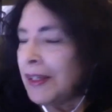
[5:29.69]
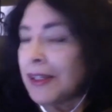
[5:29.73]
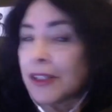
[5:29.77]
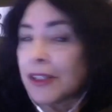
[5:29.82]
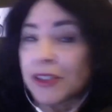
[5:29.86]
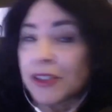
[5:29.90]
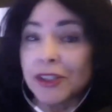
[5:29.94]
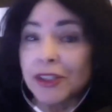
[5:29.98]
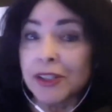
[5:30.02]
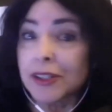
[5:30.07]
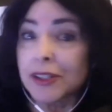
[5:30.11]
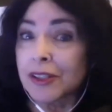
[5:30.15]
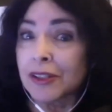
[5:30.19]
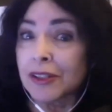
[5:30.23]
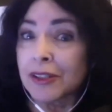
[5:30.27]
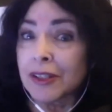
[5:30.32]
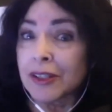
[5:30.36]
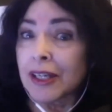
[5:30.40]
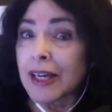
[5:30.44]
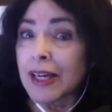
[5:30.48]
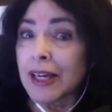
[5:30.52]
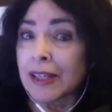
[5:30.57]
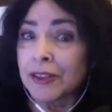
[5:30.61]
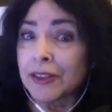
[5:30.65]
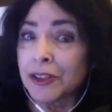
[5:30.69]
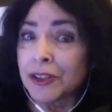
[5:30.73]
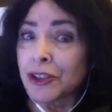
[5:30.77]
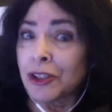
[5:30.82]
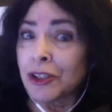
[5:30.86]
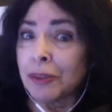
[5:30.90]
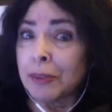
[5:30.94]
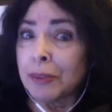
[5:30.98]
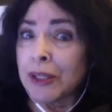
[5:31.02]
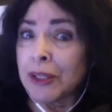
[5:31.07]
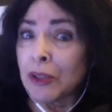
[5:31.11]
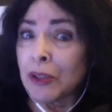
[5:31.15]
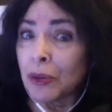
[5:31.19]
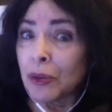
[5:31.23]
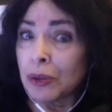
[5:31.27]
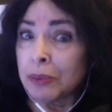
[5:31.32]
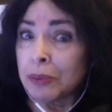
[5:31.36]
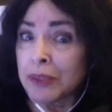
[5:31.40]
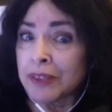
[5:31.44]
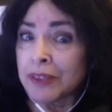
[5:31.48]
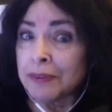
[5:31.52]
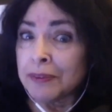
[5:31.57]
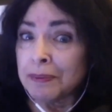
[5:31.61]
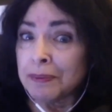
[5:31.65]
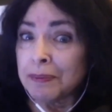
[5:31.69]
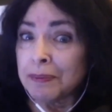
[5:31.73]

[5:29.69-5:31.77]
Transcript: Just look at Jeremy Corbyn."